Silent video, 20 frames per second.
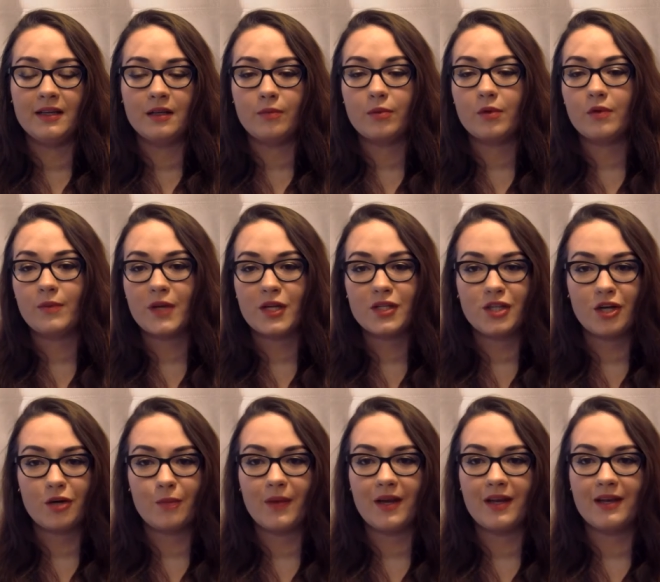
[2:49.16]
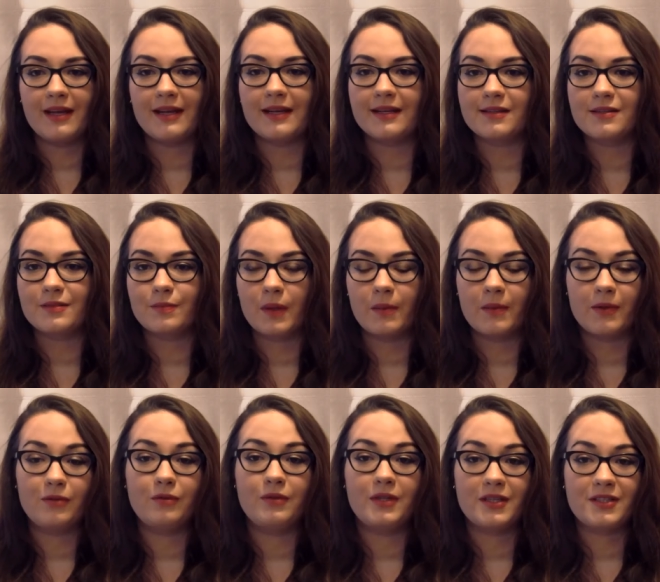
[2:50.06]
improve my german and
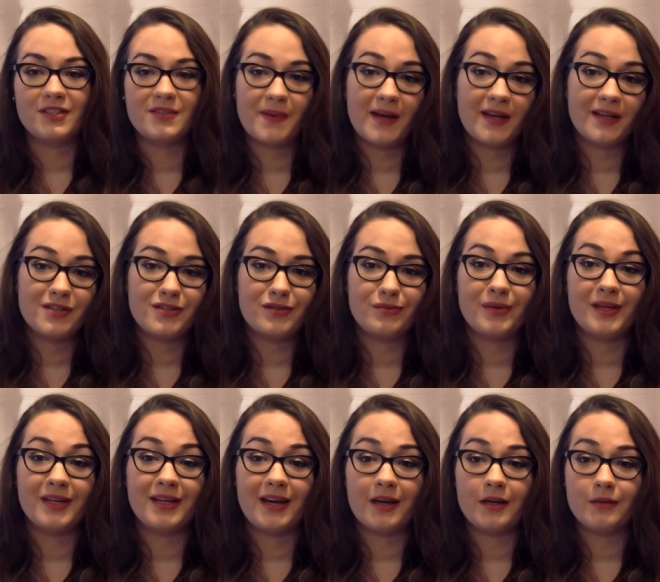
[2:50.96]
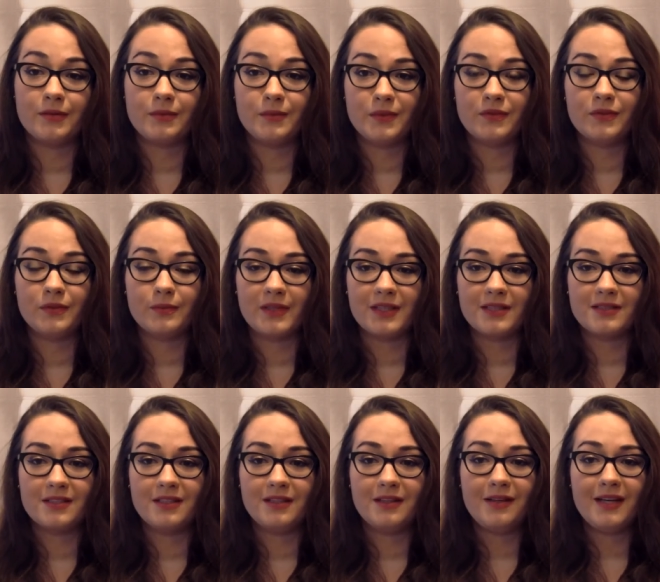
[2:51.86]
maybe to learn spanish when i will move to
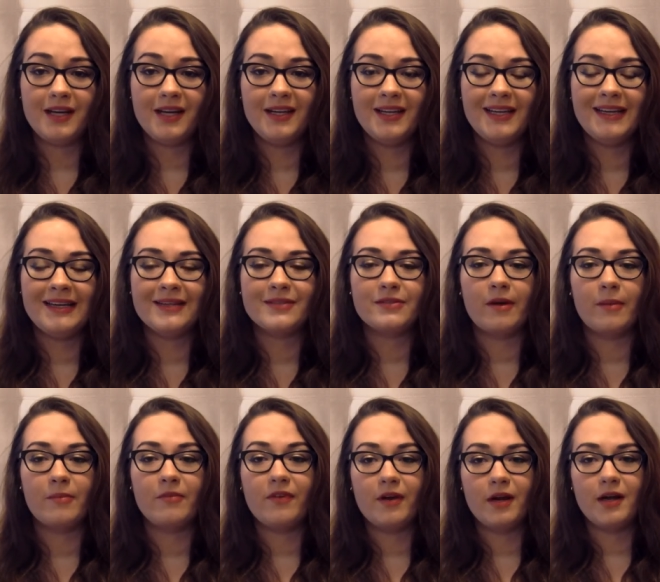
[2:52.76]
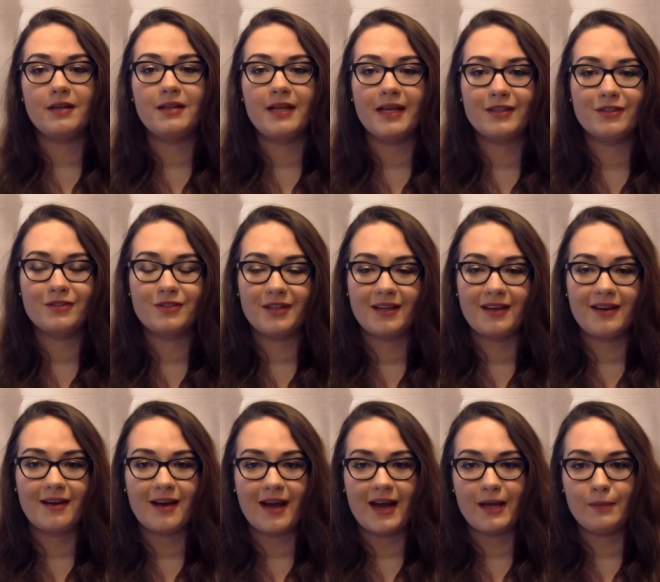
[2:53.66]
barcelona so i'm very glad
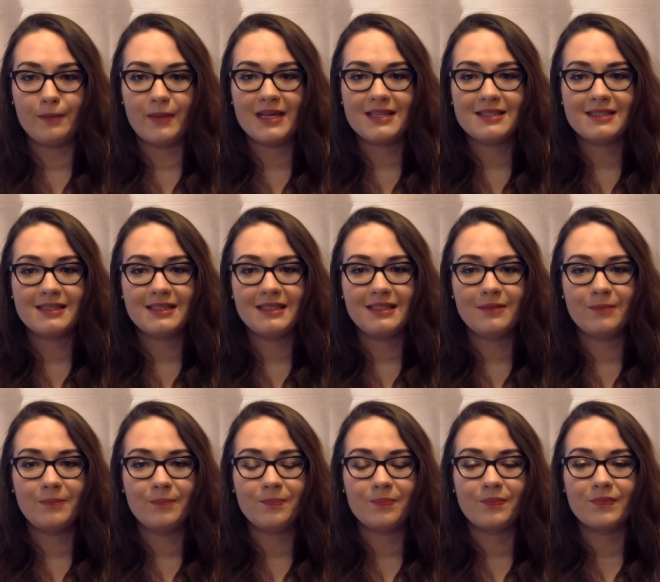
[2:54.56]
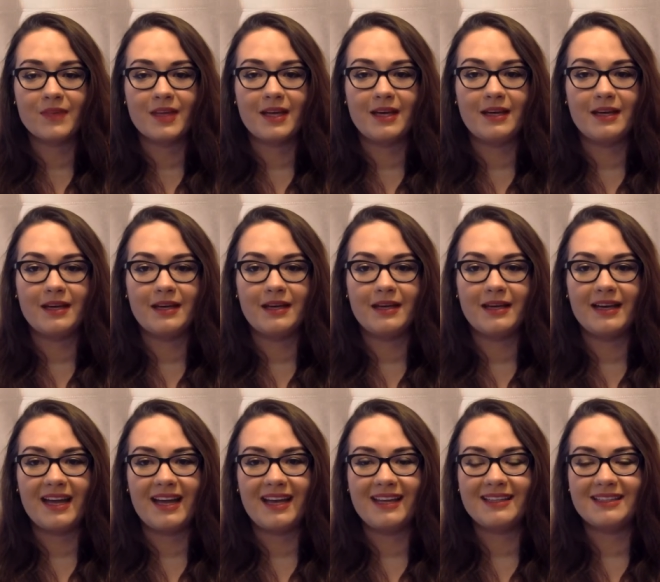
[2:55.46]
uh, i passed it uh,
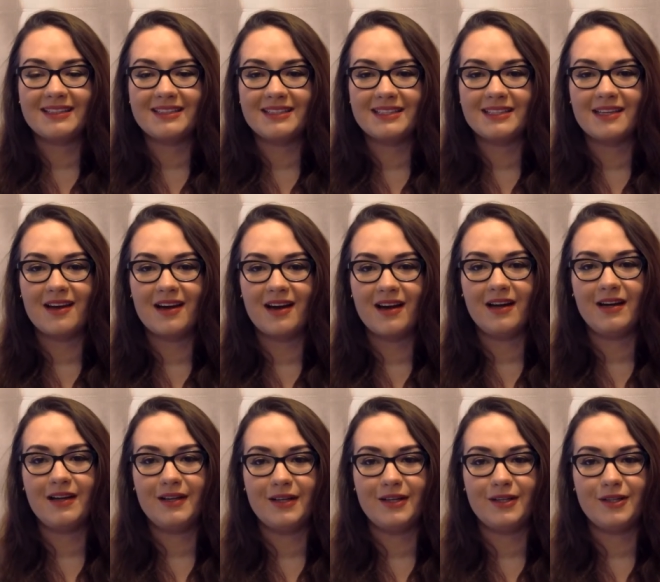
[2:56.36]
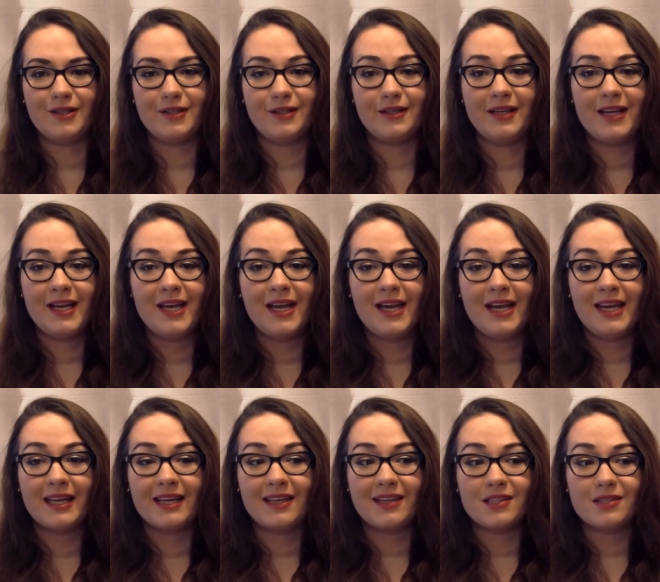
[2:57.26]
and uh,
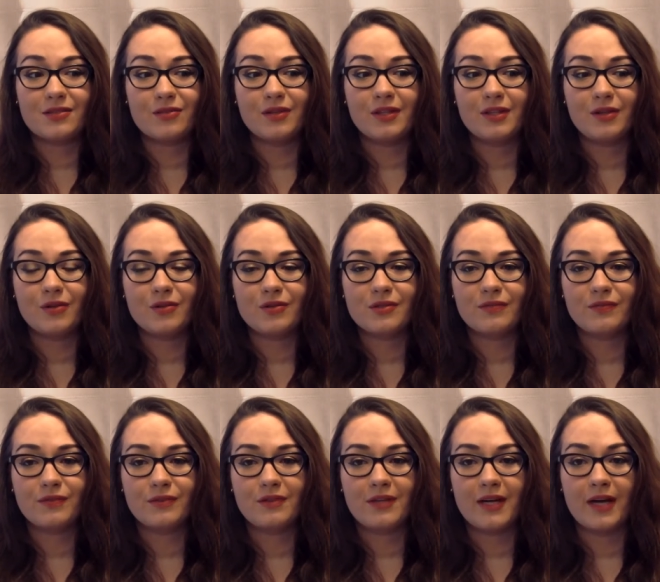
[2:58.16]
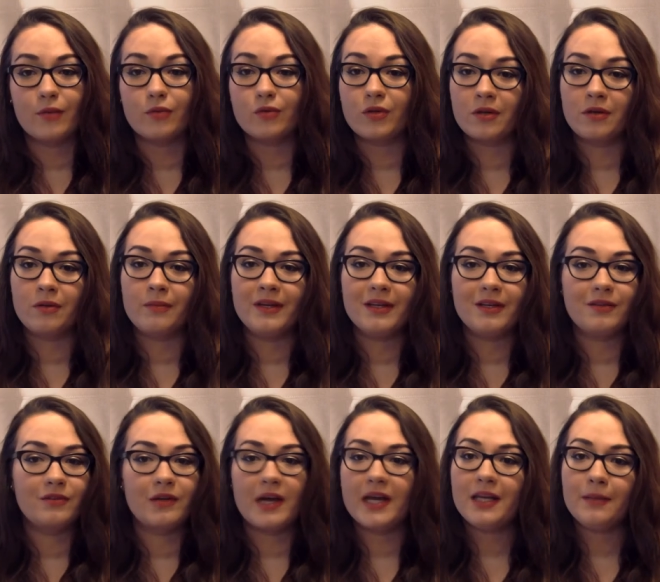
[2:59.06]
it's really useful i would recommend
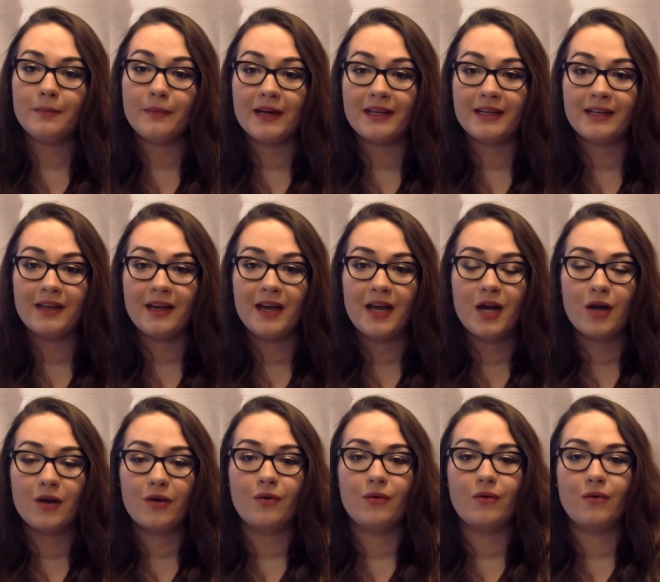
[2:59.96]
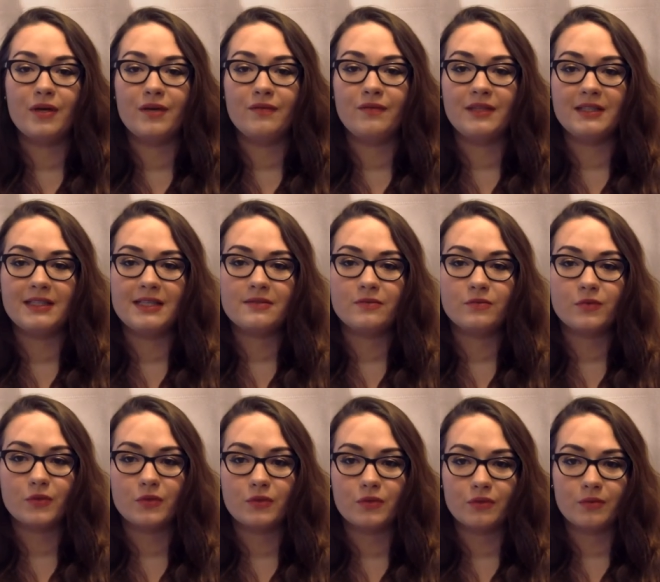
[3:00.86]
it to anybody who even doesn't
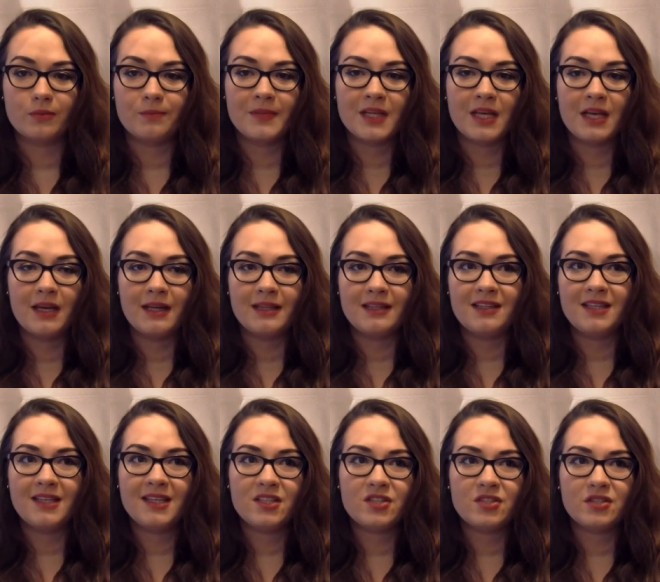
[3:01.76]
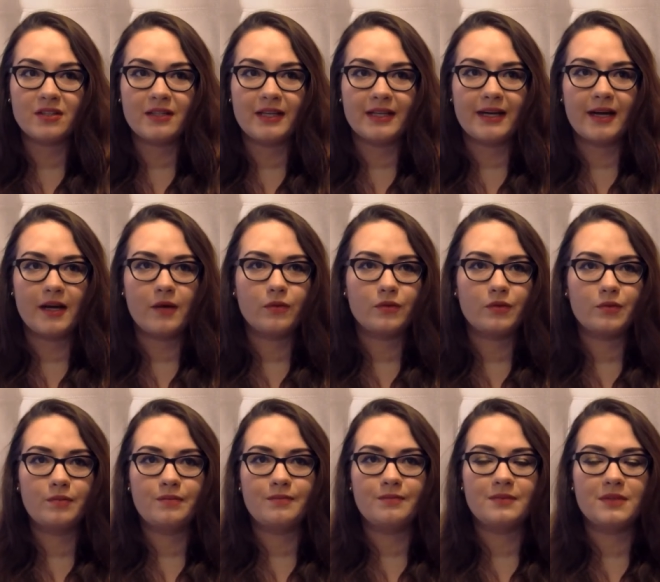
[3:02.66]
want to teach like i would
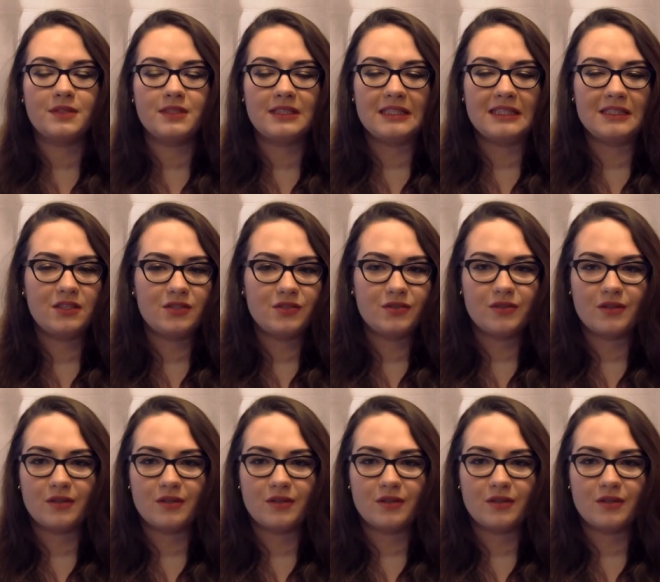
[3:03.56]
uh, teach you